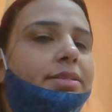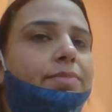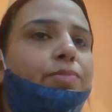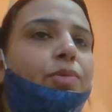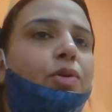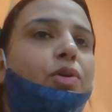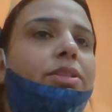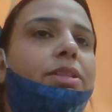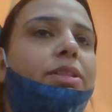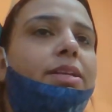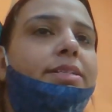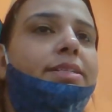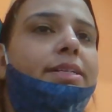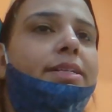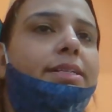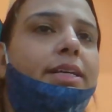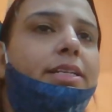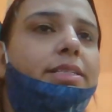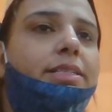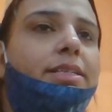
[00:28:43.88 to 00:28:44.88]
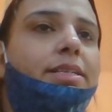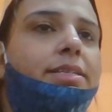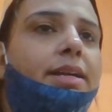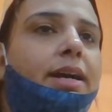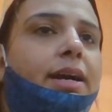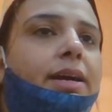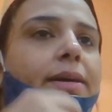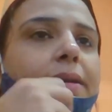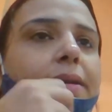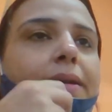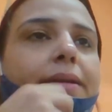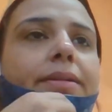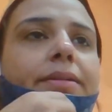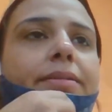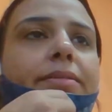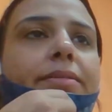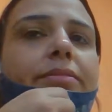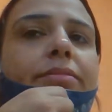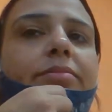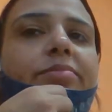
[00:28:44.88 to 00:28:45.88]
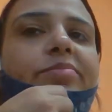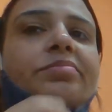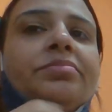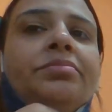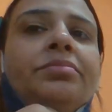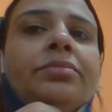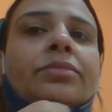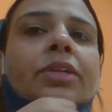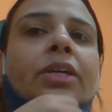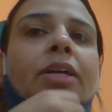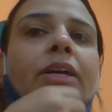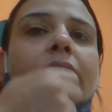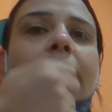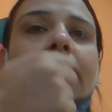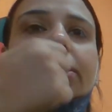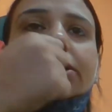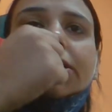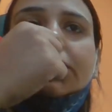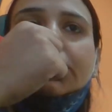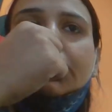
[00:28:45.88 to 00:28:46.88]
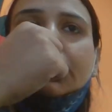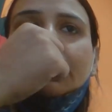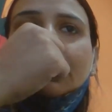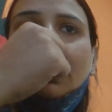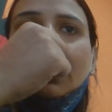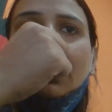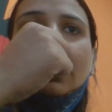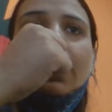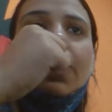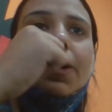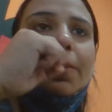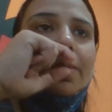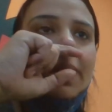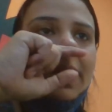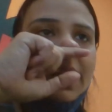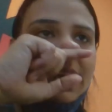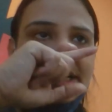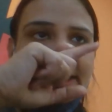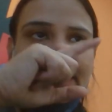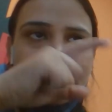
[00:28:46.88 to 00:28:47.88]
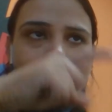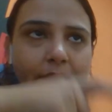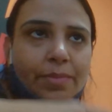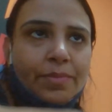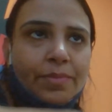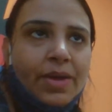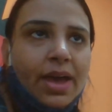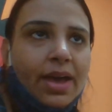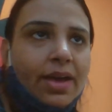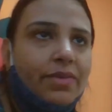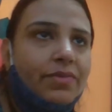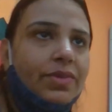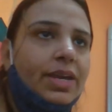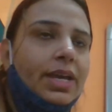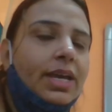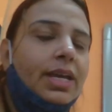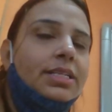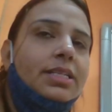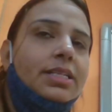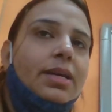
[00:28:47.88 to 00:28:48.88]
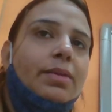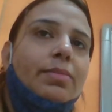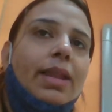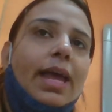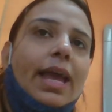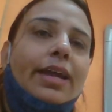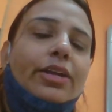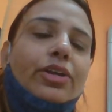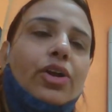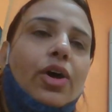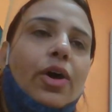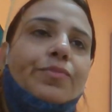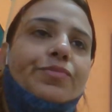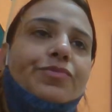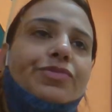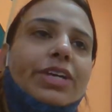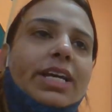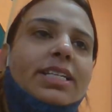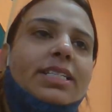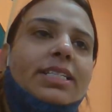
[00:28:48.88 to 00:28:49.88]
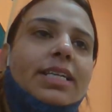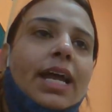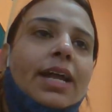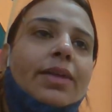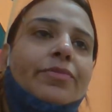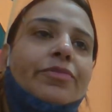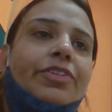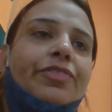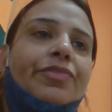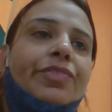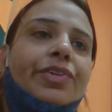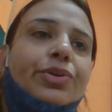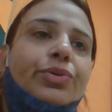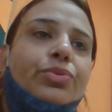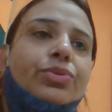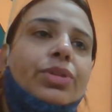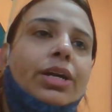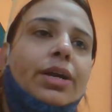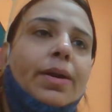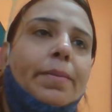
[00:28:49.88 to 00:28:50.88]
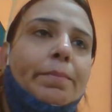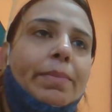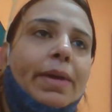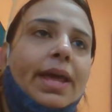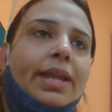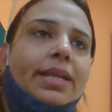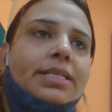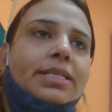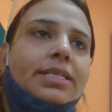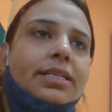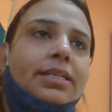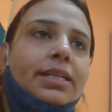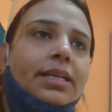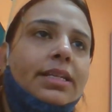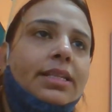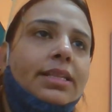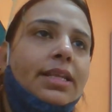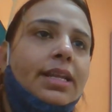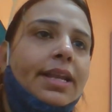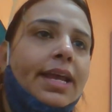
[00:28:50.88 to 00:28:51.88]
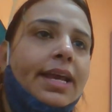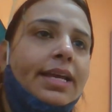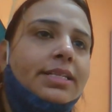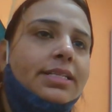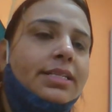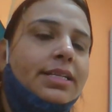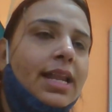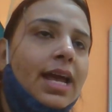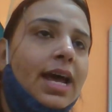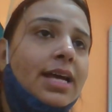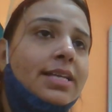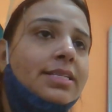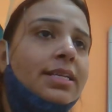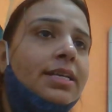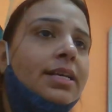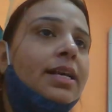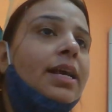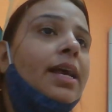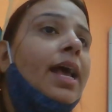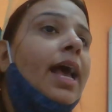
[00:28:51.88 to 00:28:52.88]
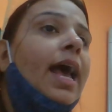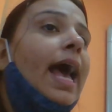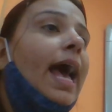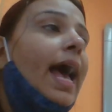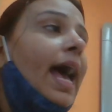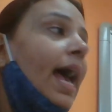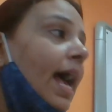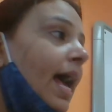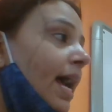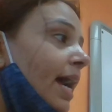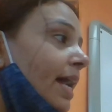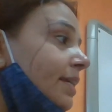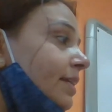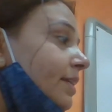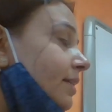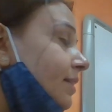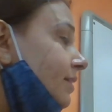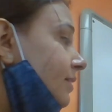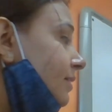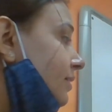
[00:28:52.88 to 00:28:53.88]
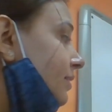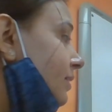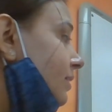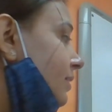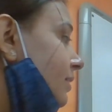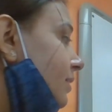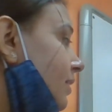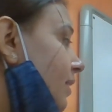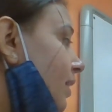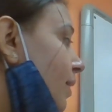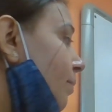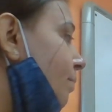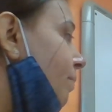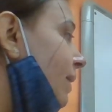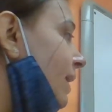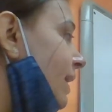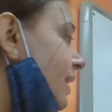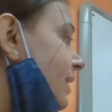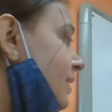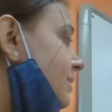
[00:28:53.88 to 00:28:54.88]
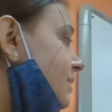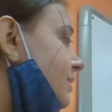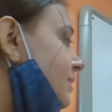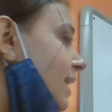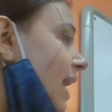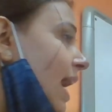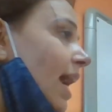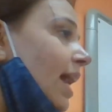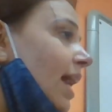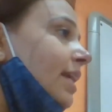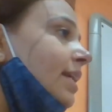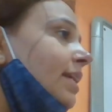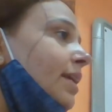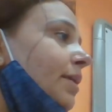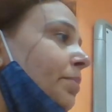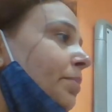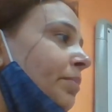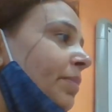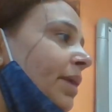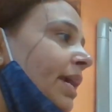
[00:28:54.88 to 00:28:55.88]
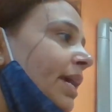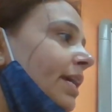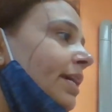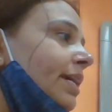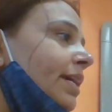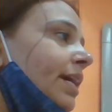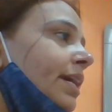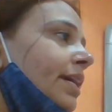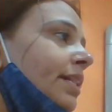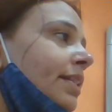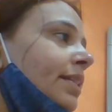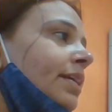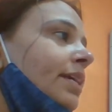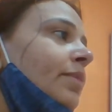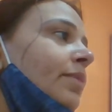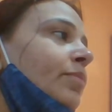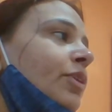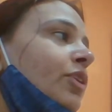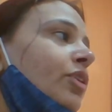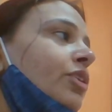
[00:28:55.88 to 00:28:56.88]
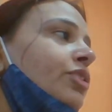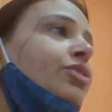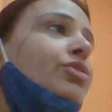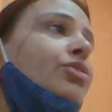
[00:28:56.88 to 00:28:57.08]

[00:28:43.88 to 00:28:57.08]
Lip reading: both the sentences are correct. So tomorrow bring some heavy and some light objects and we will do the comparison in the next class. And please start making the, because you